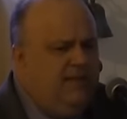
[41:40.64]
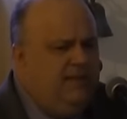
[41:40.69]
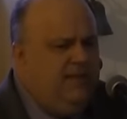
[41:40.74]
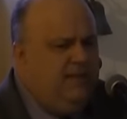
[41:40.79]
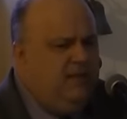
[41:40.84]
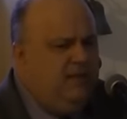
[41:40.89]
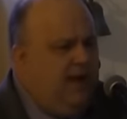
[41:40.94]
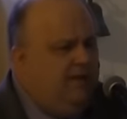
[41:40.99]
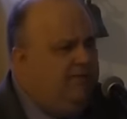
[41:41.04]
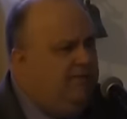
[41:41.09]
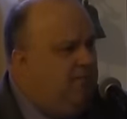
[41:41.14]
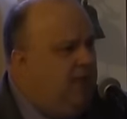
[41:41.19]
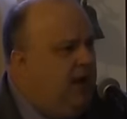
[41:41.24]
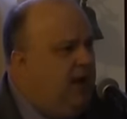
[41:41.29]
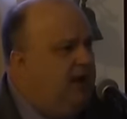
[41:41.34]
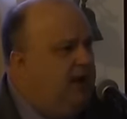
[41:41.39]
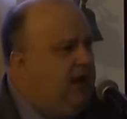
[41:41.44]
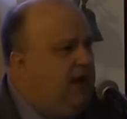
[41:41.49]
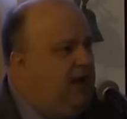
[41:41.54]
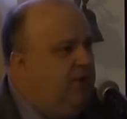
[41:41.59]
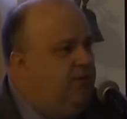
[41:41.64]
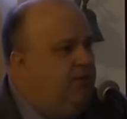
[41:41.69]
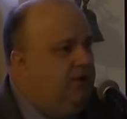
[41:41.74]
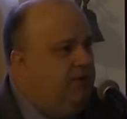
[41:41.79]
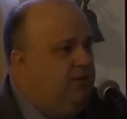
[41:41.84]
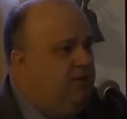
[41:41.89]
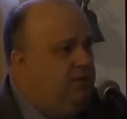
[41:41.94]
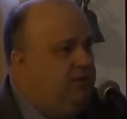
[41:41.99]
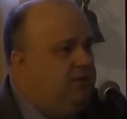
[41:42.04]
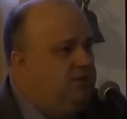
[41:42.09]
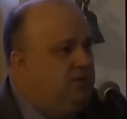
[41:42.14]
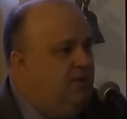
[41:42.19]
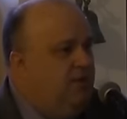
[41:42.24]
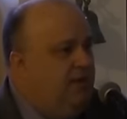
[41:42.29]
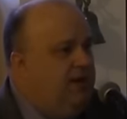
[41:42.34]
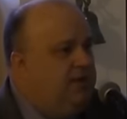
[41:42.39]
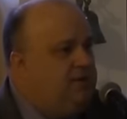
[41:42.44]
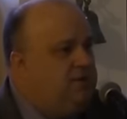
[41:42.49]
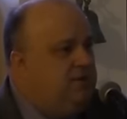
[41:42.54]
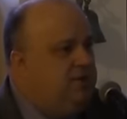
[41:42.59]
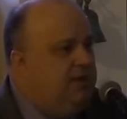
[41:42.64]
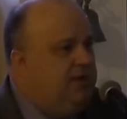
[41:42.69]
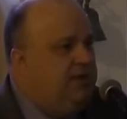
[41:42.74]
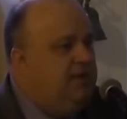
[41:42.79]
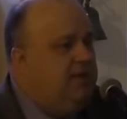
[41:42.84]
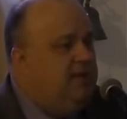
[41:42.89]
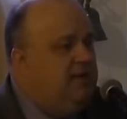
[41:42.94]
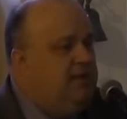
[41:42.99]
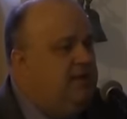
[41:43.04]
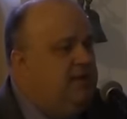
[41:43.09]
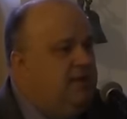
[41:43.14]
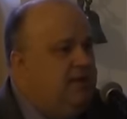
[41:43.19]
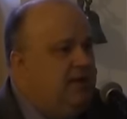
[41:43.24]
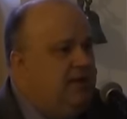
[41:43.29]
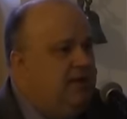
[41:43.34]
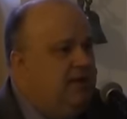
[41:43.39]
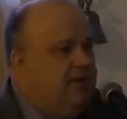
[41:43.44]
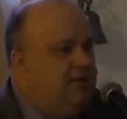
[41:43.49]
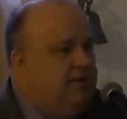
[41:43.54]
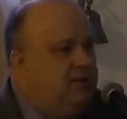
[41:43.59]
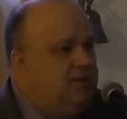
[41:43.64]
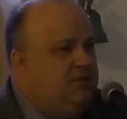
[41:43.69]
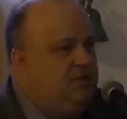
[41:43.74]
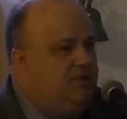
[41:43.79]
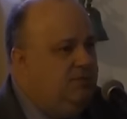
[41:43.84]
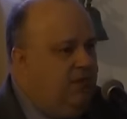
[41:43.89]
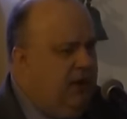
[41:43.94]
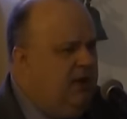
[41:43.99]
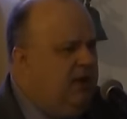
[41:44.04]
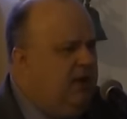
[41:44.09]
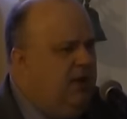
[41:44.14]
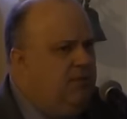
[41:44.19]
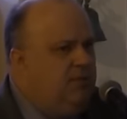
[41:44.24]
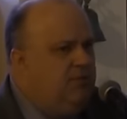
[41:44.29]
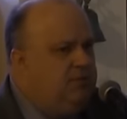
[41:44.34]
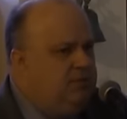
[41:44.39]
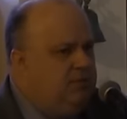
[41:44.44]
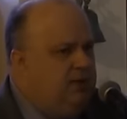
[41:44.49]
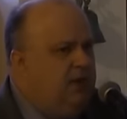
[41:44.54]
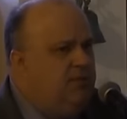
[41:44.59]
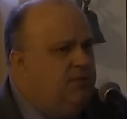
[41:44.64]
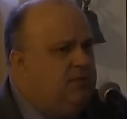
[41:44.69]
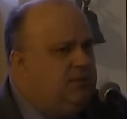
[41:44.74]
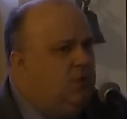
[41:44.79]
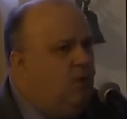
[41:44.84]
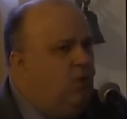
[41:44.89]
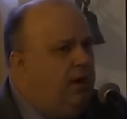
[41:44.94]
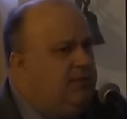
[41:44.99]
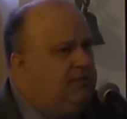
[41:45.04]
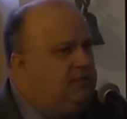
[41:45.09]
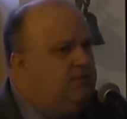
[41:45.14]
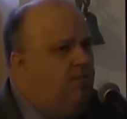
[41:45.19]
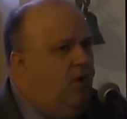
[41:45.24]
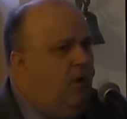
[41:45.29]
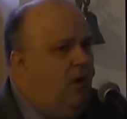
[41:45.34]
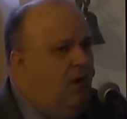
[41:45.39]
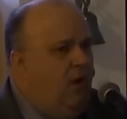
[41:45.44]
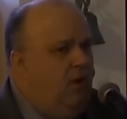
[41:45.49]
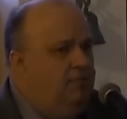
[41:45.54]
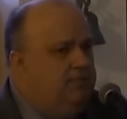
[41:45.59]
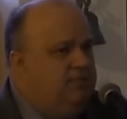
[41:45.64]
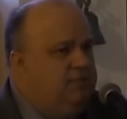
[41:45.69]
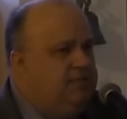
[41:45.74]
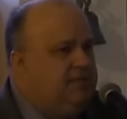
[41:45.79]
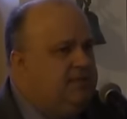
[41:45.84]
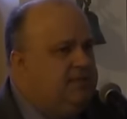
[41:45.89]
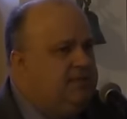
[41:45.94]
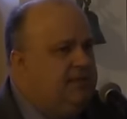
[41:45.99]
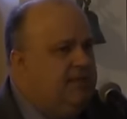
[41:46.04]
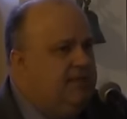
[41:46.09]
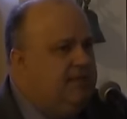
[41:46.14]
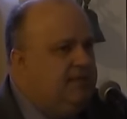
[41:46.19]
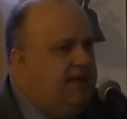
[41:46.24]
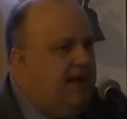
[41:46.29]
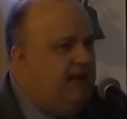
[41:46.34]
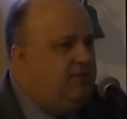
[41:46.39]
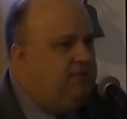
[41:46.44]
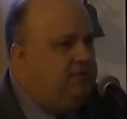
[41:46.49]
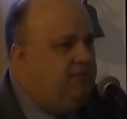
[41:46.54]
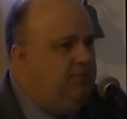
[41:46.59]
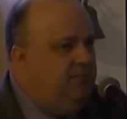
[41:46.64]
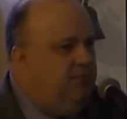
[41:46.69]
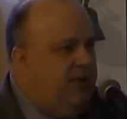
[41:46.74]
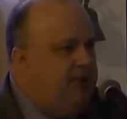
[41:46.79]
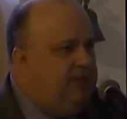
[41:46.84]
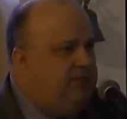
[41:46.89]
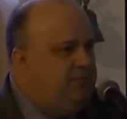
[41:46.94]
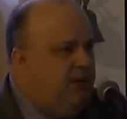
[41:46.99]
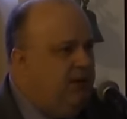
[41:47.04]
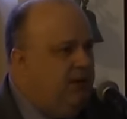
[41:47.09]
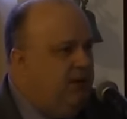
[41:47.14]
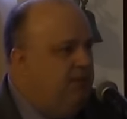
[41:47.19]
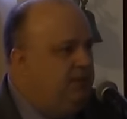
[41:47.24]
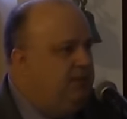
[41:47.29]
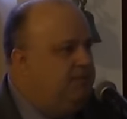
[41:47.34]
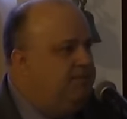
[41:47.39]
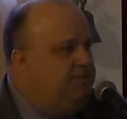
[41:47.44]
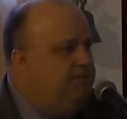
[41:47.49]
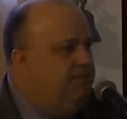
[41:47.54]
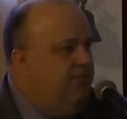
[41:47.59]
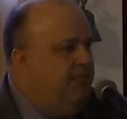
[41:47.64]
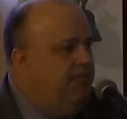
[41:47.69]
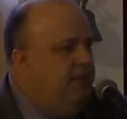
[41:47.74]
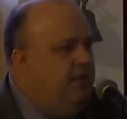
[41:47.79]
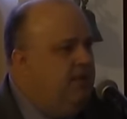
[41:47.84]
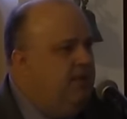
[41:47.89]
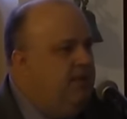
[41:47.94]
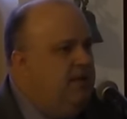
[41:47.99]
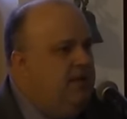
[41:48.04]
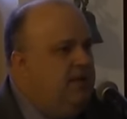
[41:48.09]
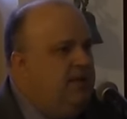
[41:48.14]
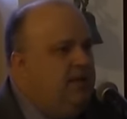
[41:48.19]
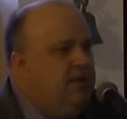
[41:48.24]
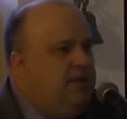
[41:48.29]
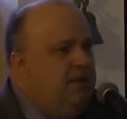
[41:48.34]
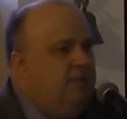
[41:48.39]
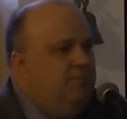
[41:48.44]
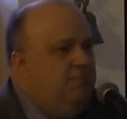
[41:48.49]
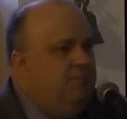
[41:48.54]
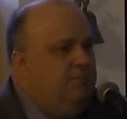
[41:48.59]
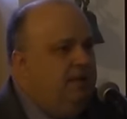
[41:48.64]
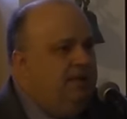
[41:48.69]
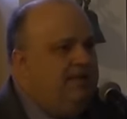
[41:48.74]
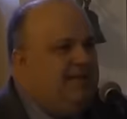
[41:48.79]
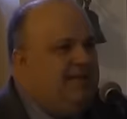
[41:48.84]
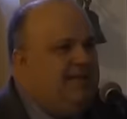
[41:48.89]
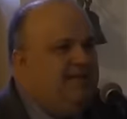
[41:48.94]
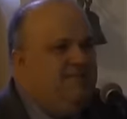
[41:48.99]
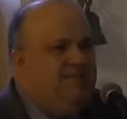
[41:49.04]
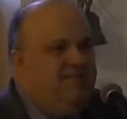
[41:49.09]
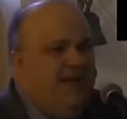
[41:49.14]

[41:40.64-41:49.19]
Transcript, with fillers: And then you have the mitochondria, which are actually uh, the ge mitochondrial genome is quite small 16,000 base pairs. But the